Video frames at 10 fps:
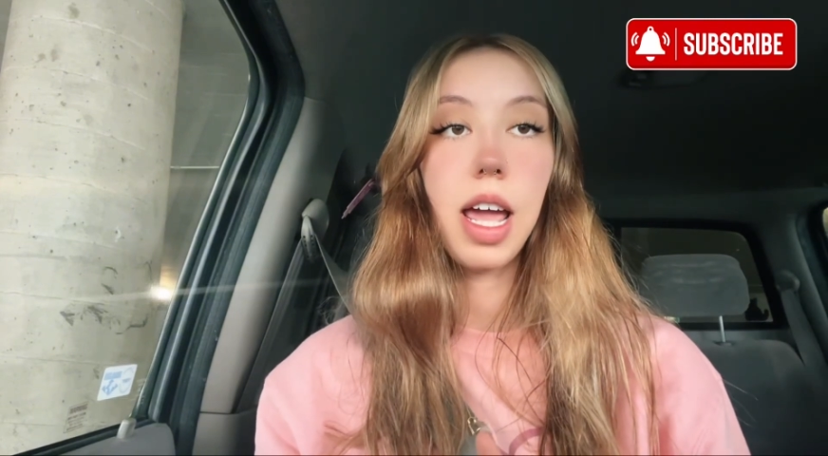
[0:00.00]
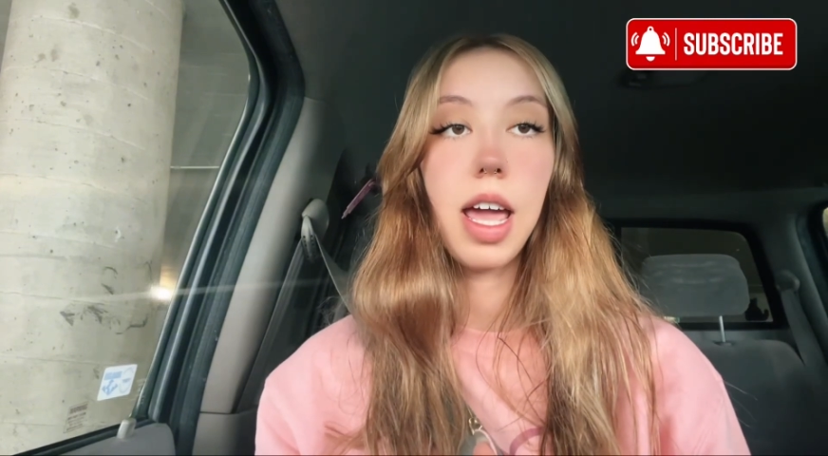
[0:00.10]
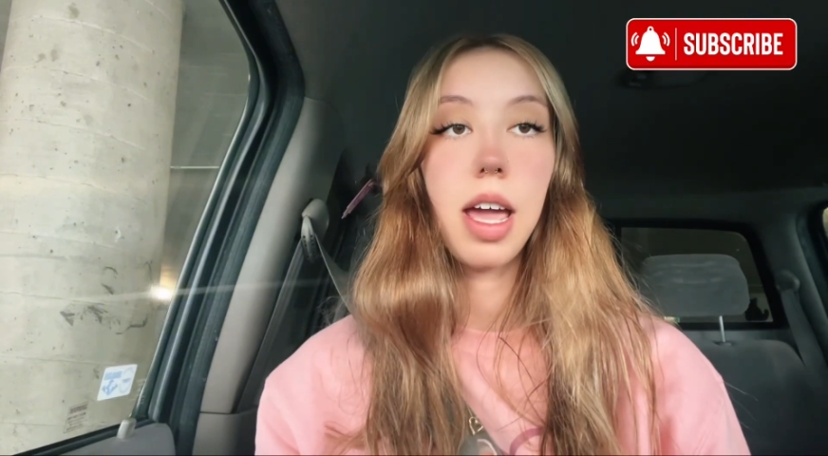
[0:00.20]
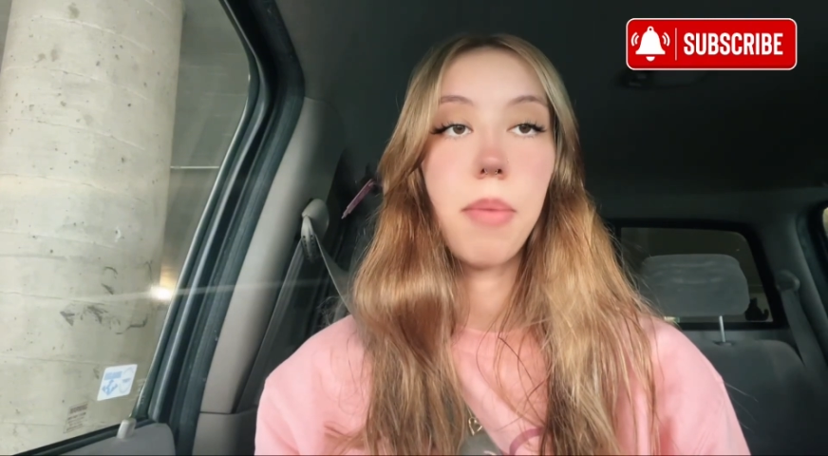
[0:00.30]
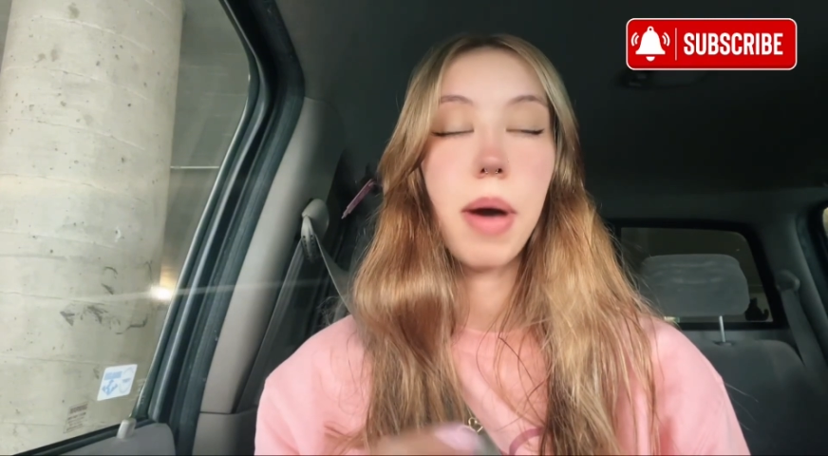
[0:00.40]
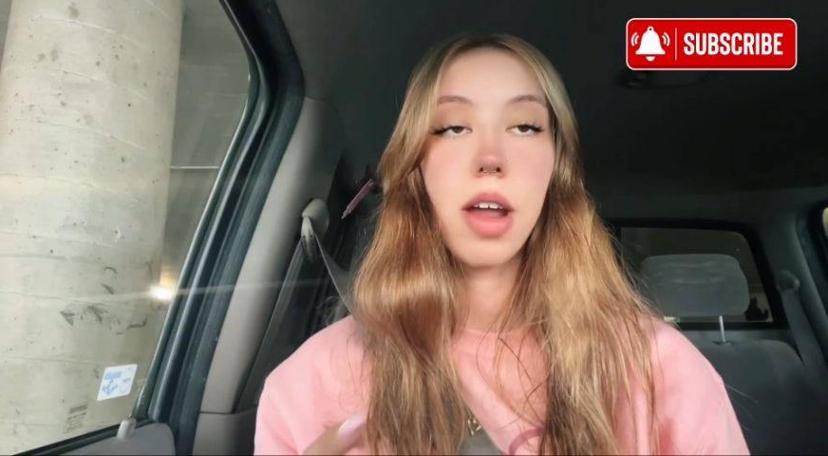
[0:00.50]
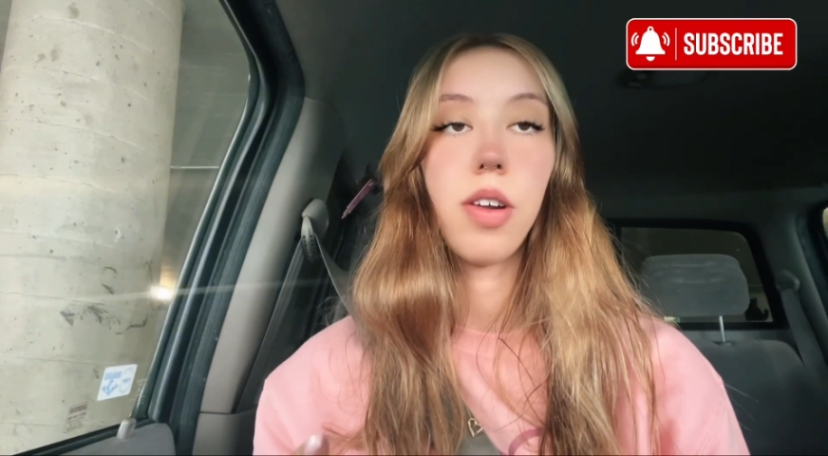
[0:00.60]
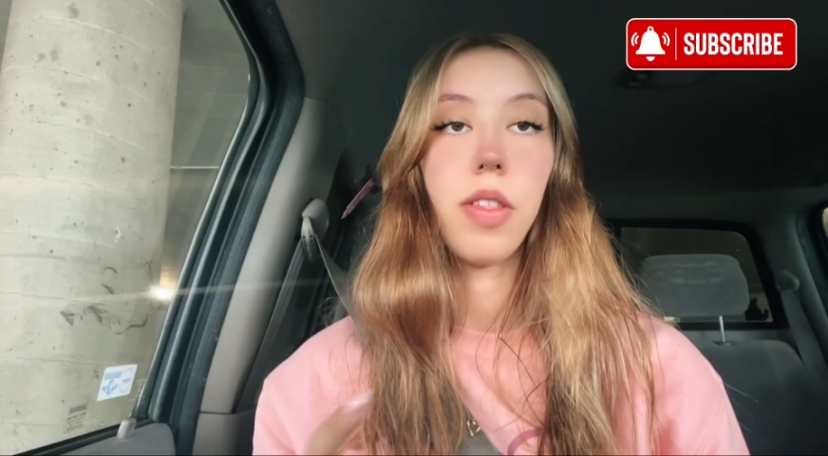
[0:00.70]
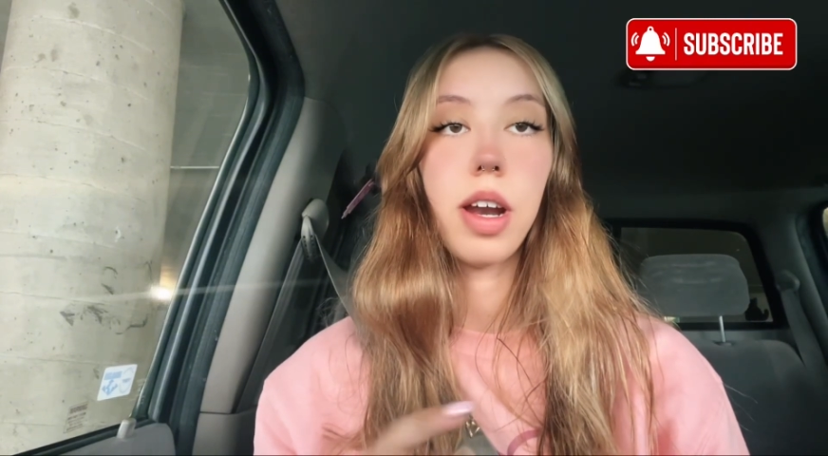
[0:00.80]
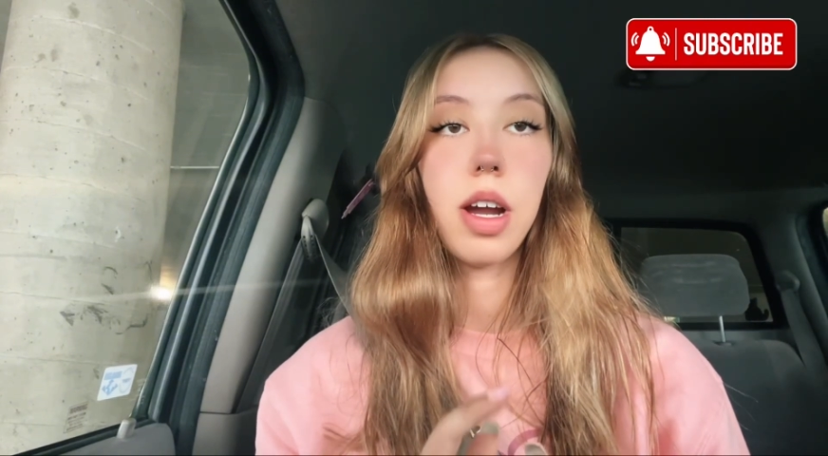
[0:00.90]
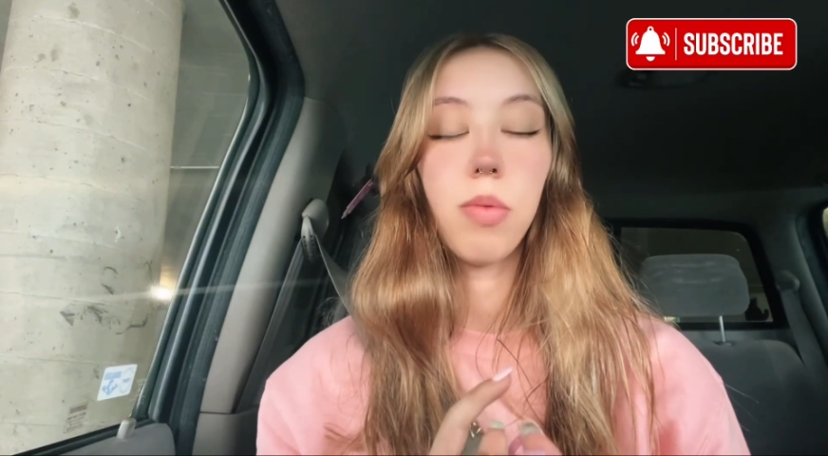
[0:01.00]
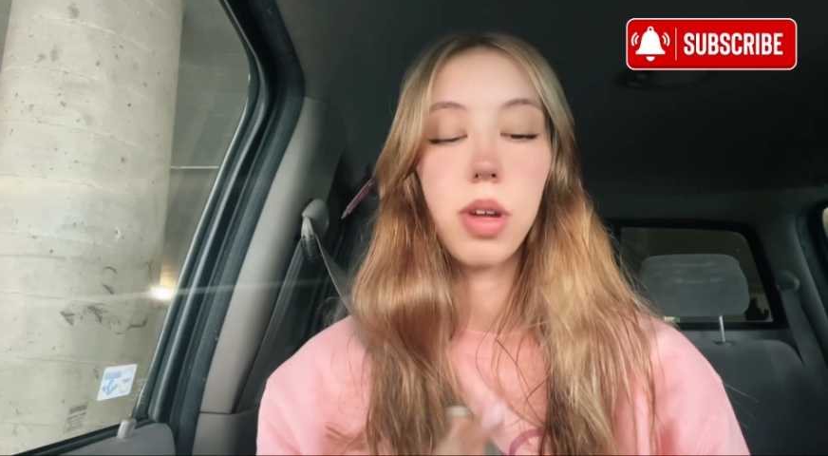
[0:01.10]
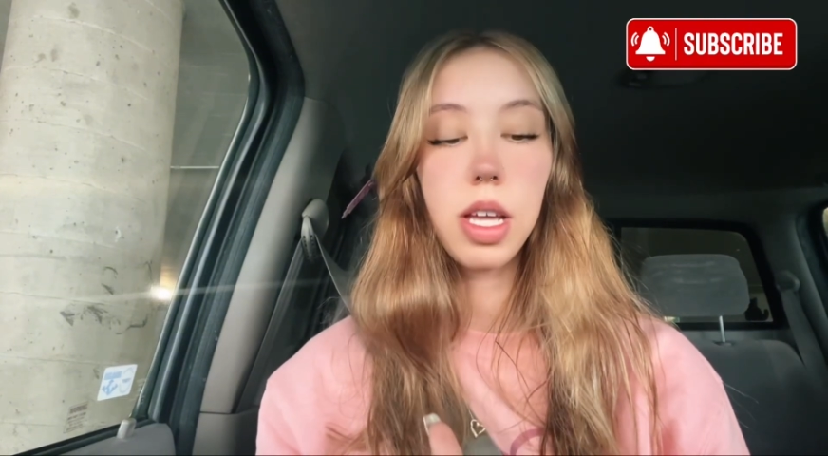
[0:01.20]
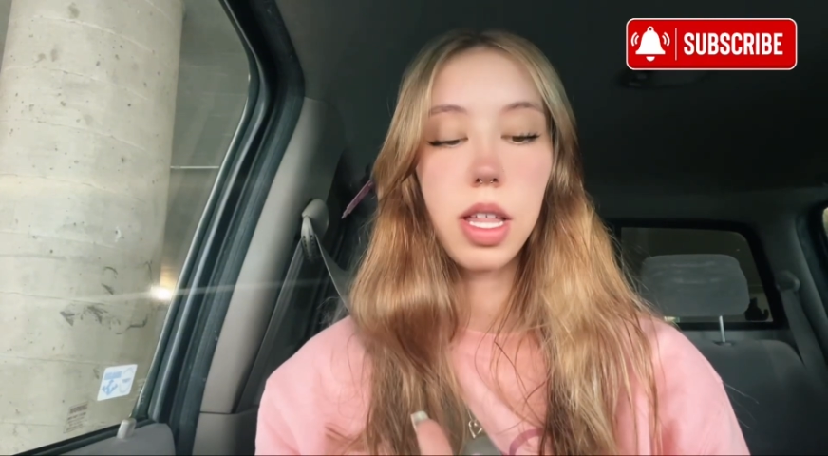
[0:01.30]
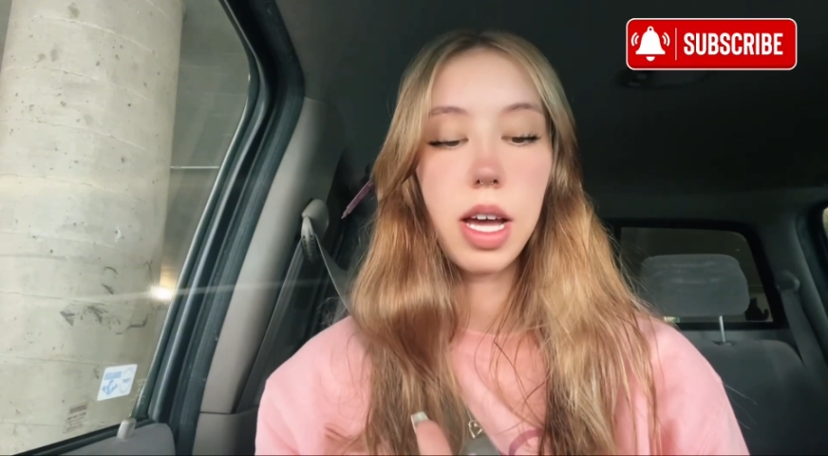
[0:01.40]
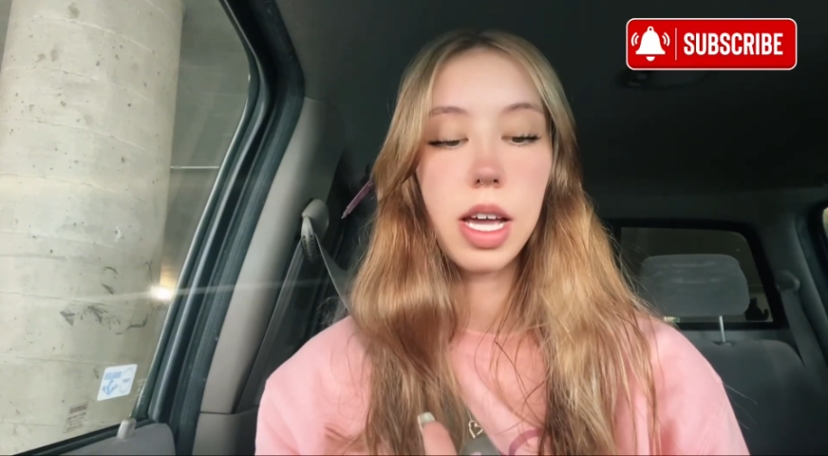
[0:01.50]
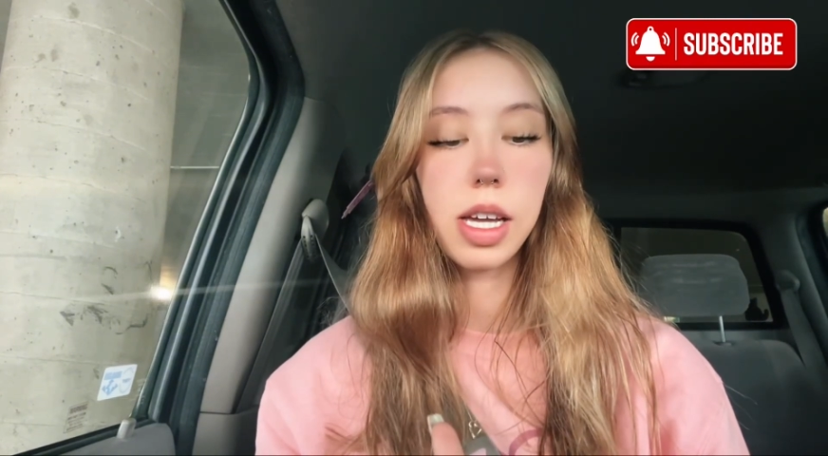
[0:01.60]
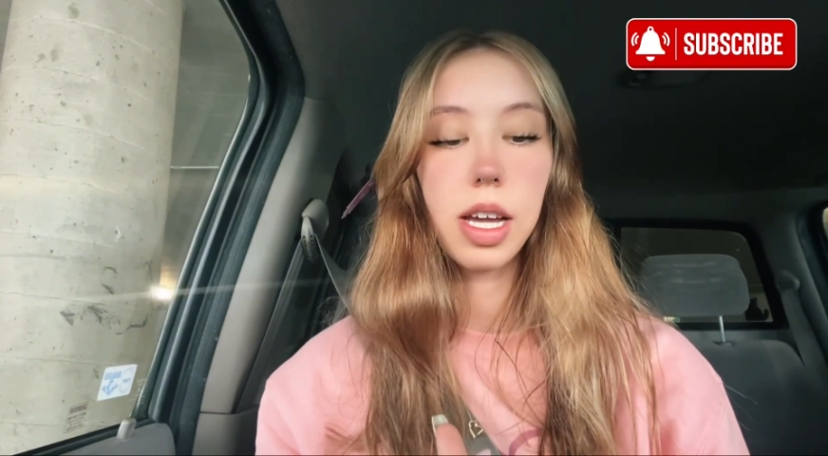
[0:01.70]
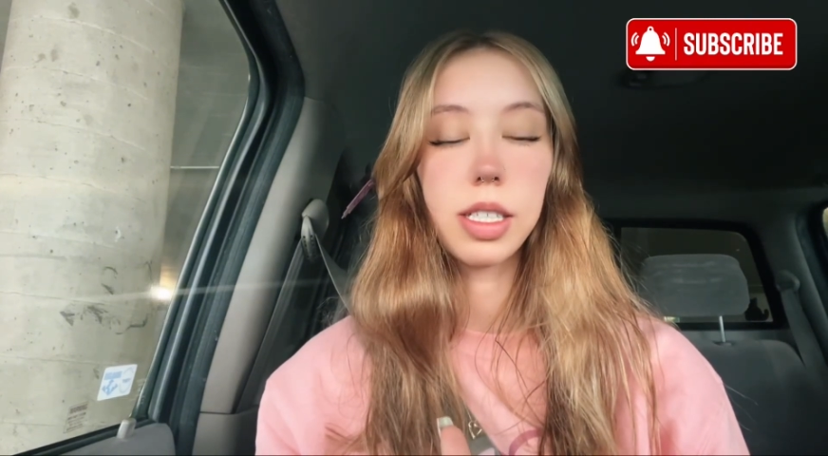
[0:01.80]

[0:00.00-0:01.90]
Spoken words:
a pattern that I really like.